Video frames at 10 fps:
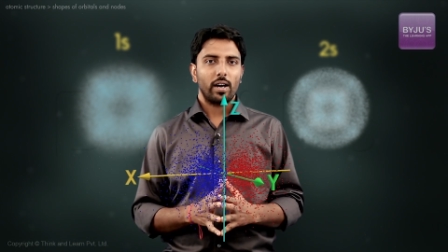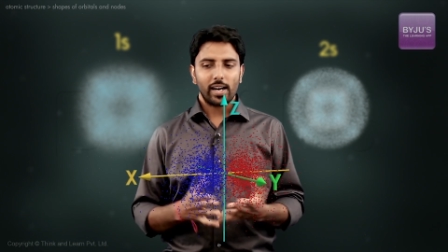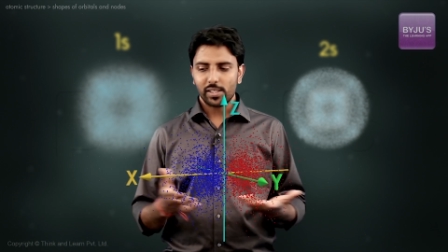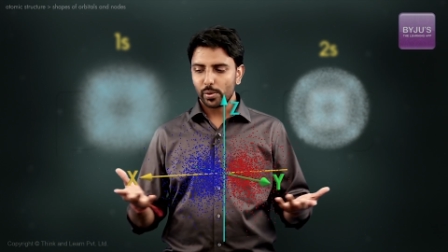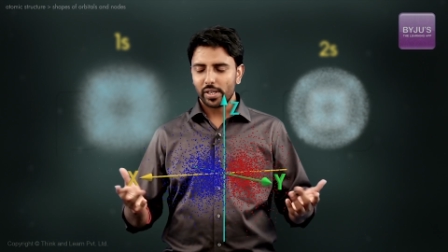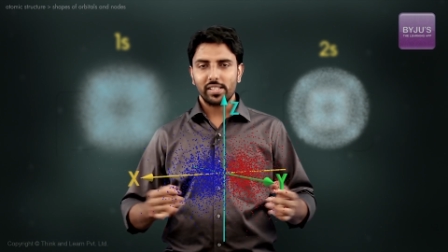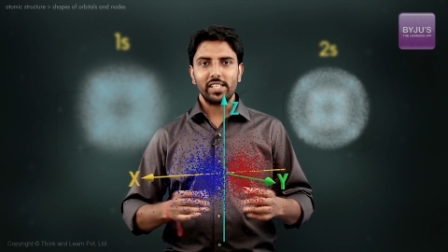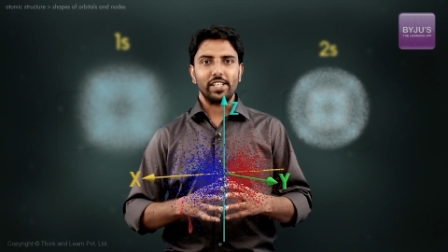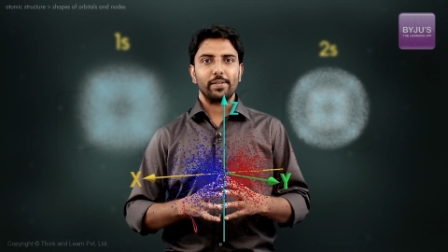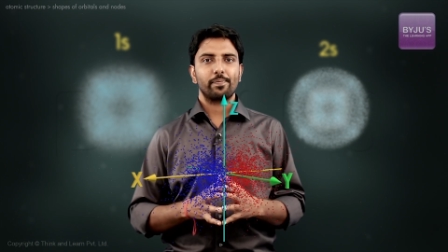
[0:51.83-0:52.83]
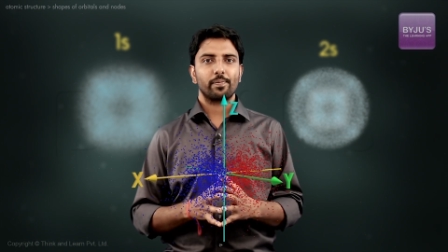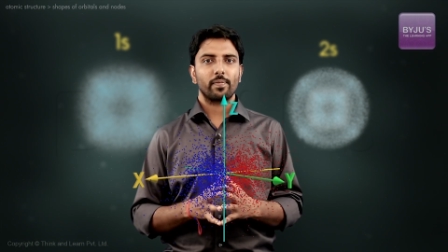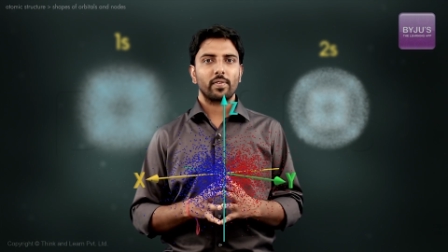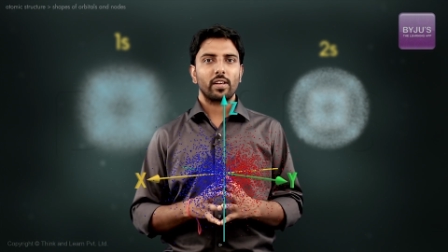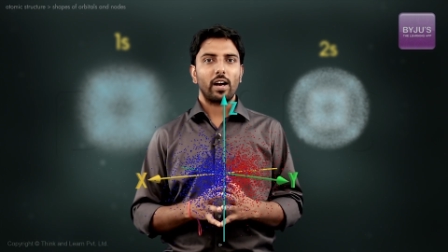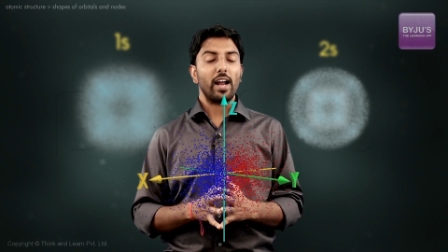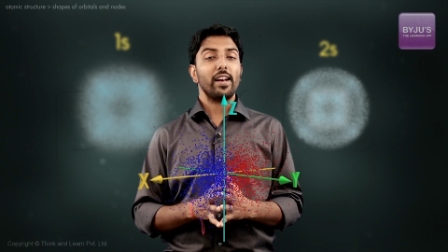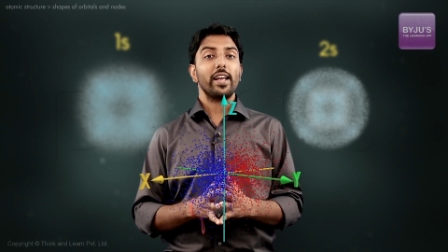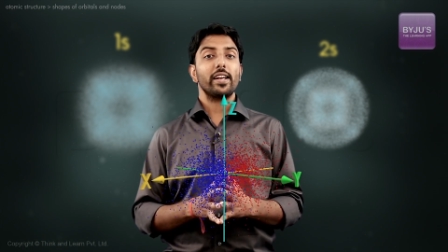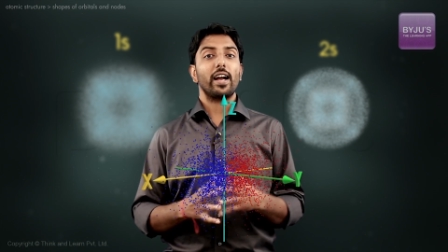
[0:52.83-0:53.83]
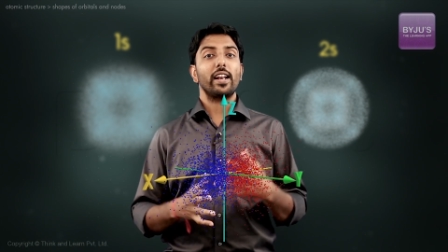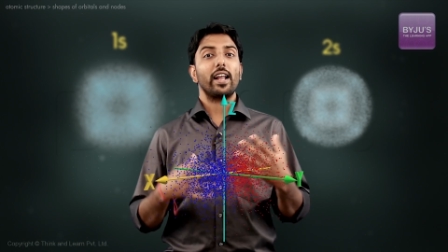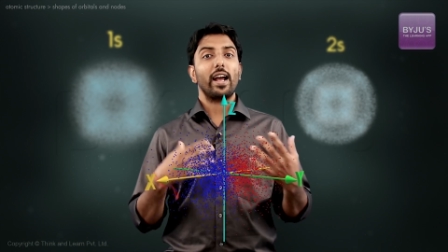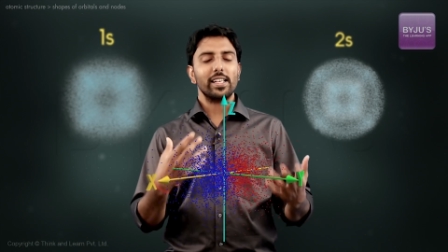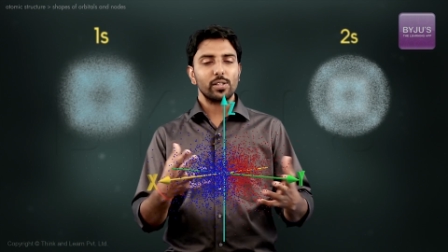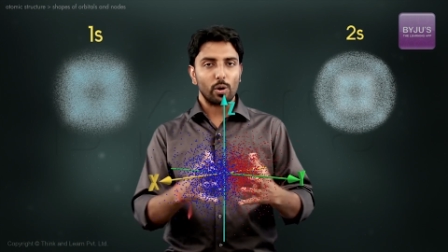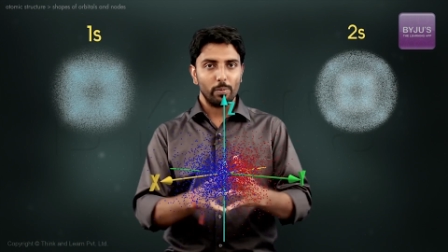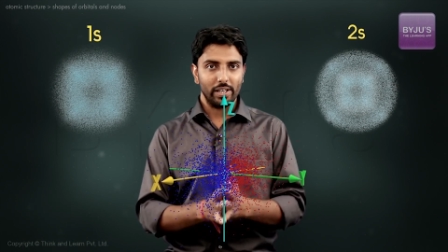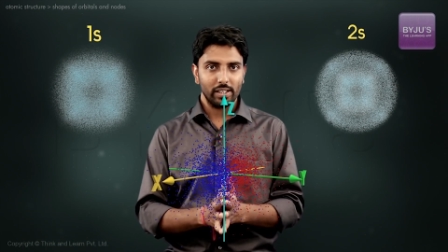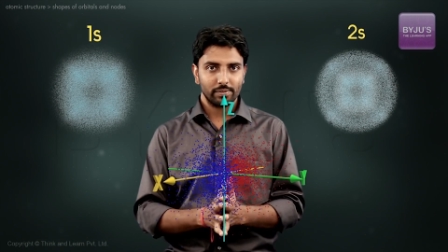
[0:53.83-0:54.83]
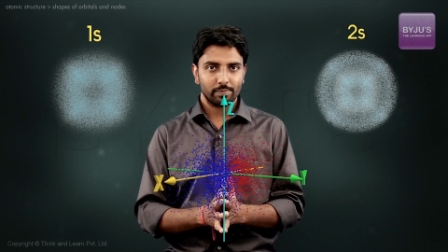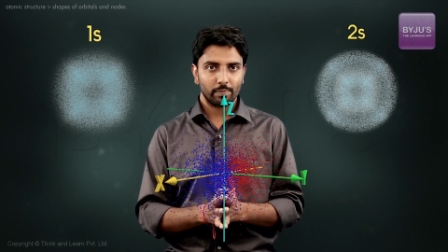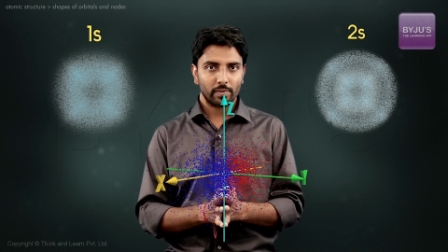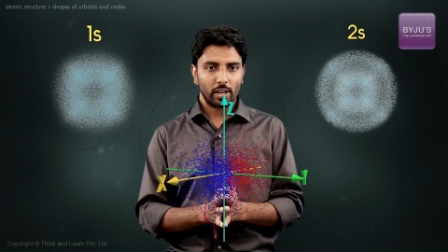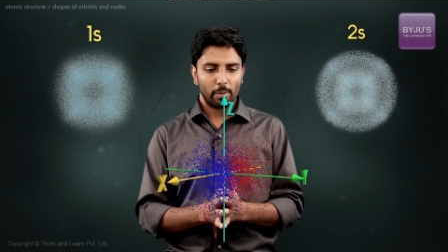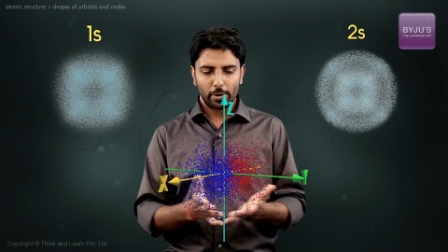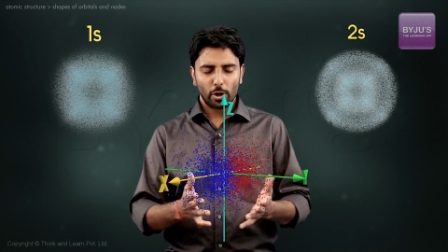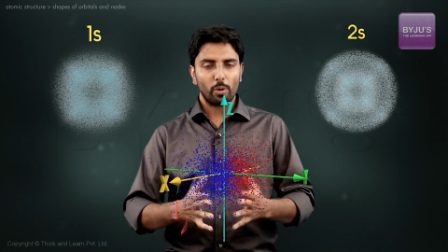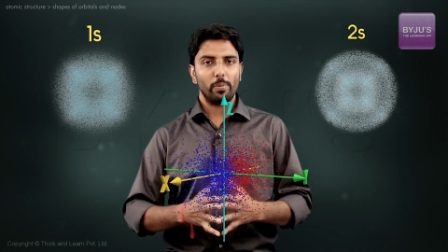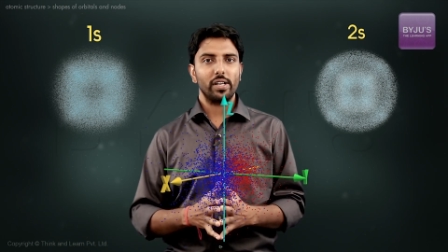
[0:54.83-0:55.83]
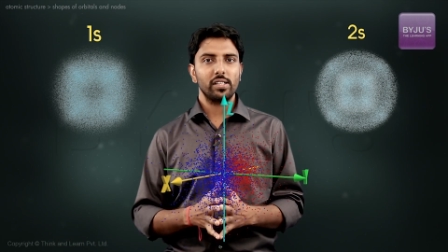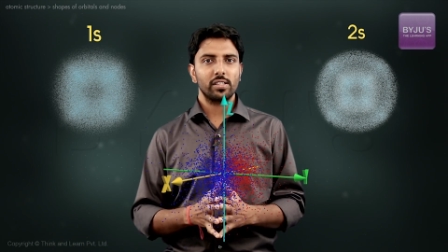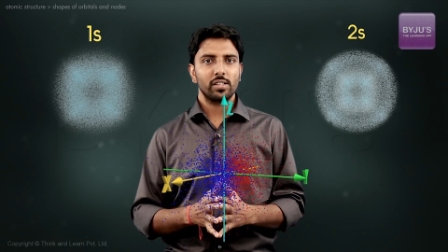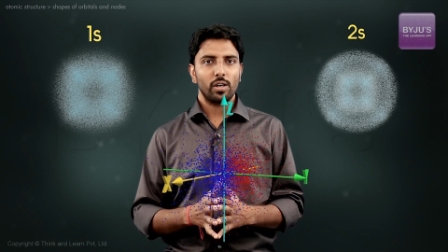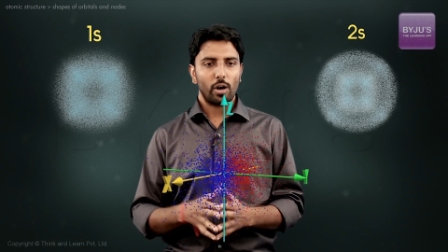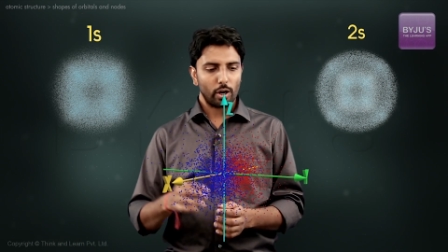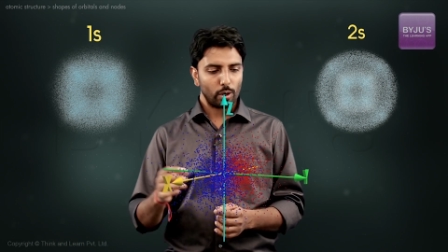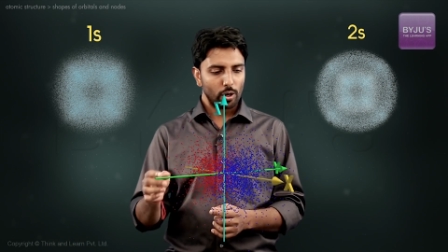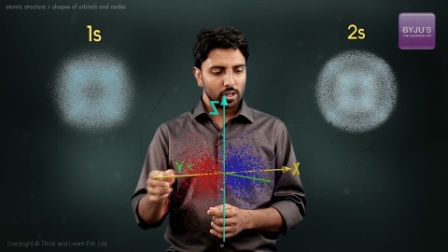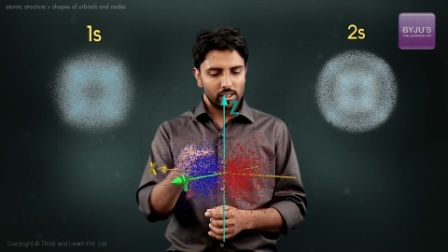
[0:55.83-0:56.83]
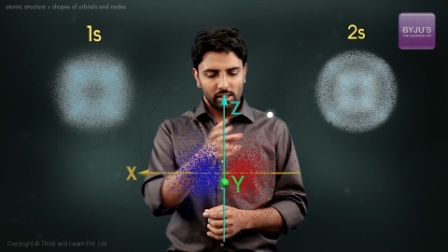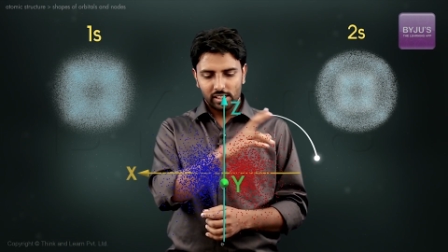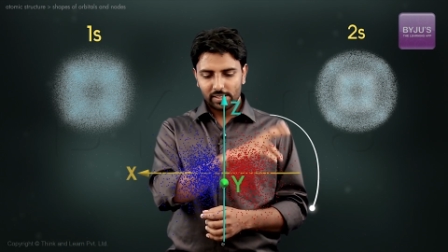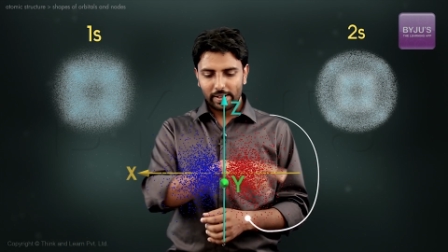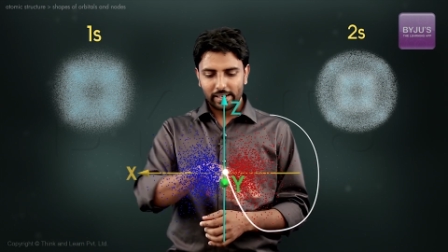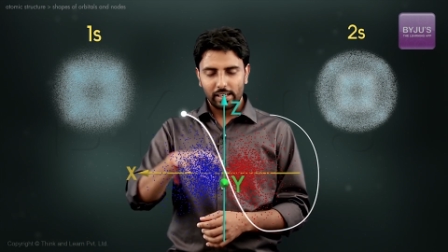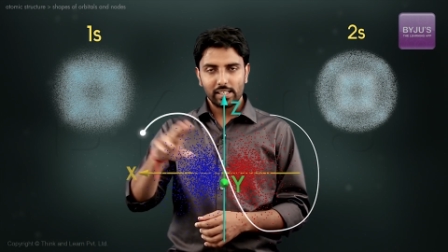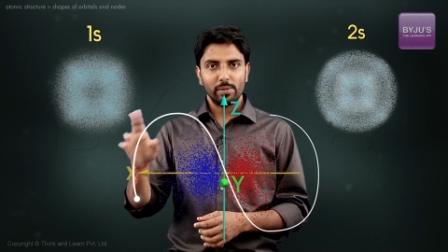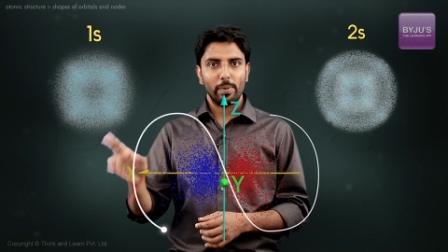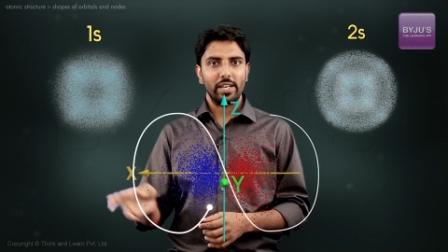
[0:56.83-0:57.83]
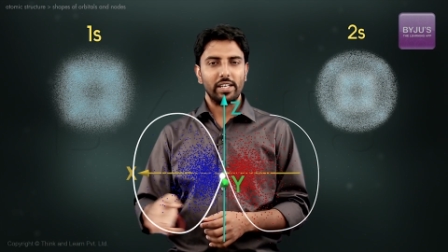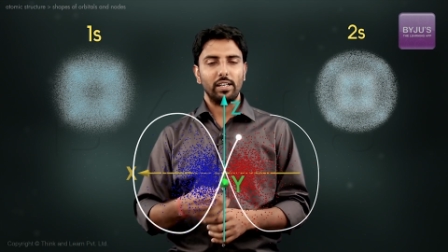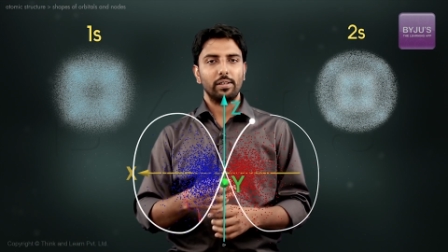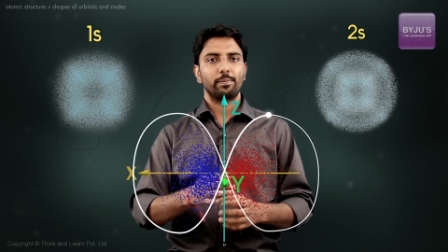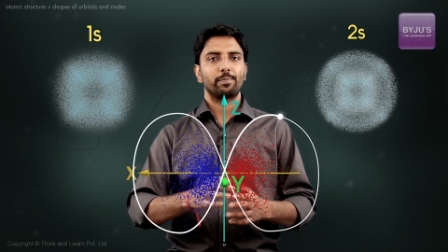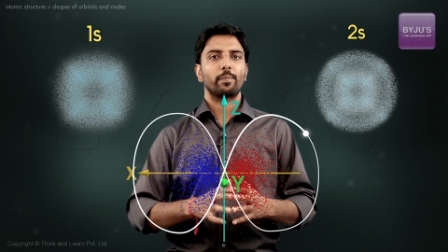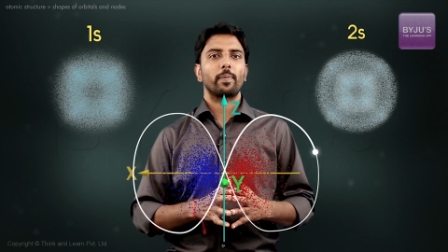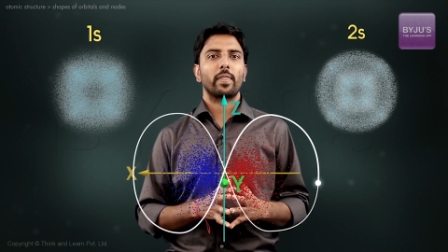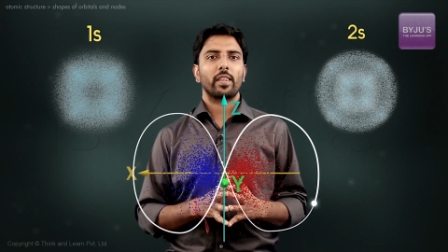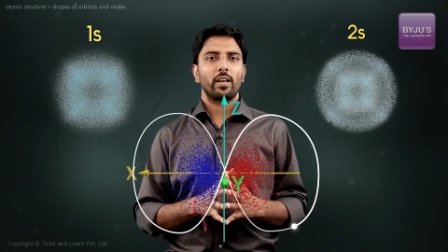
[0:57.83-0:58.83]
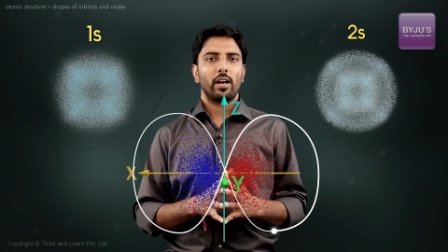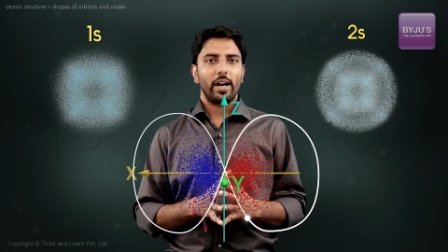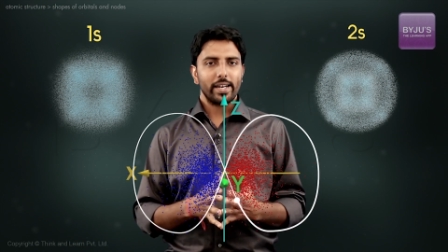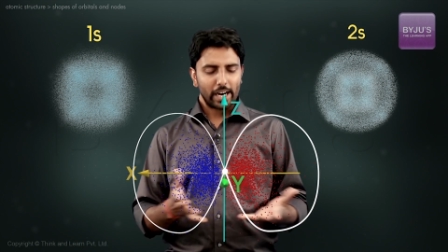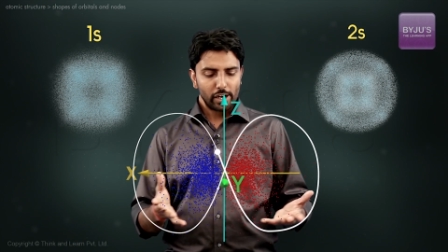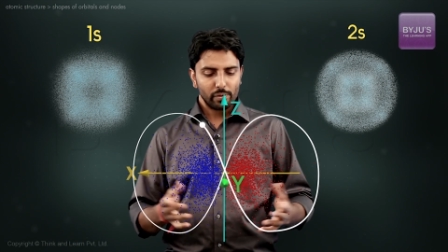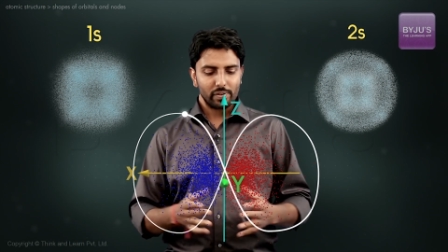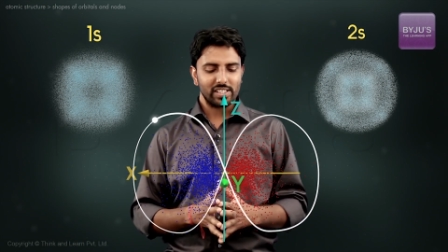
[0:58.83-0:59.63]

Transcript: As you can see, unlike an s orbital, p orbitals are not spherically symmetrical it kind of